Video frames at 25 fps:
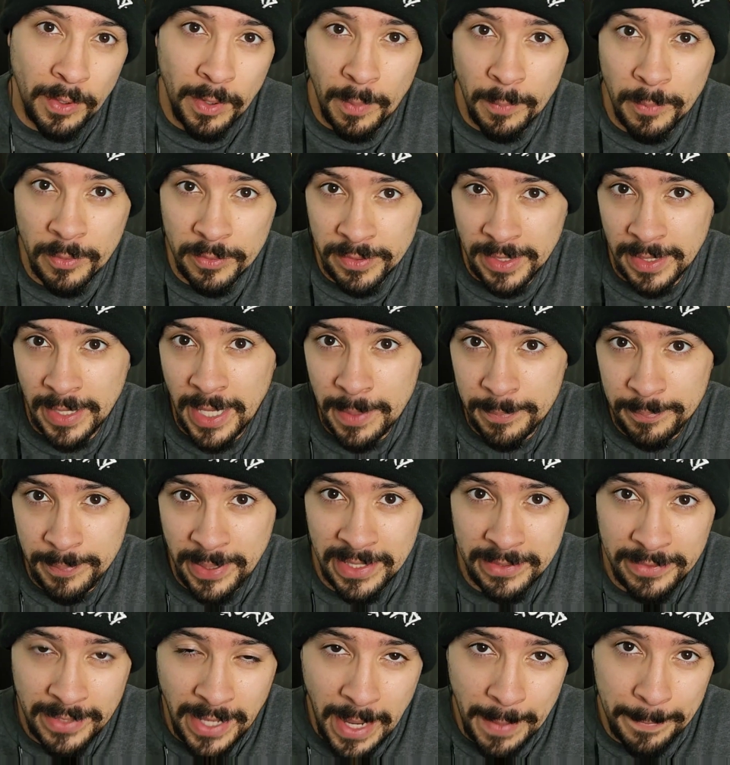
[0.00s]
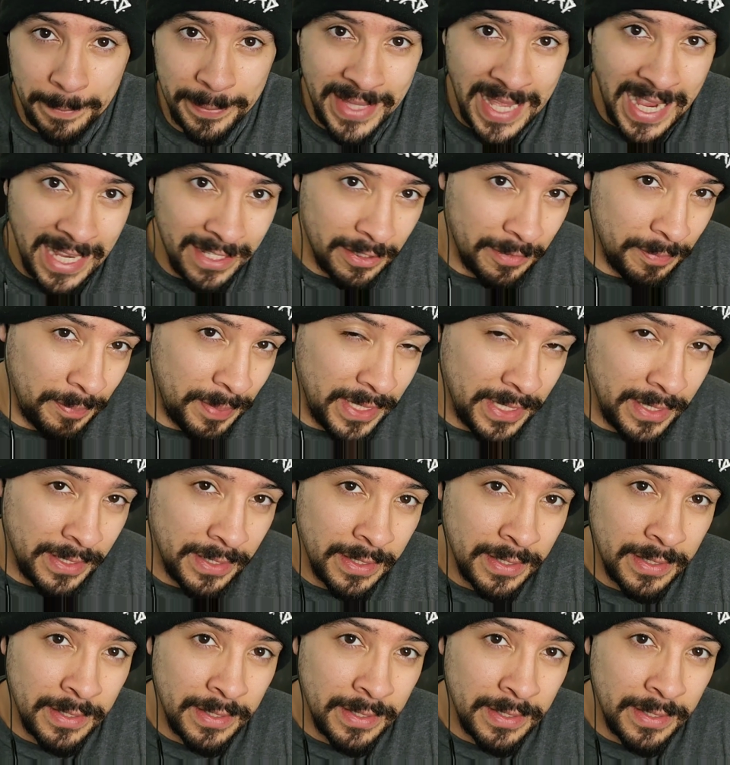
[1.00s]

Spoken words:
almost top that speed,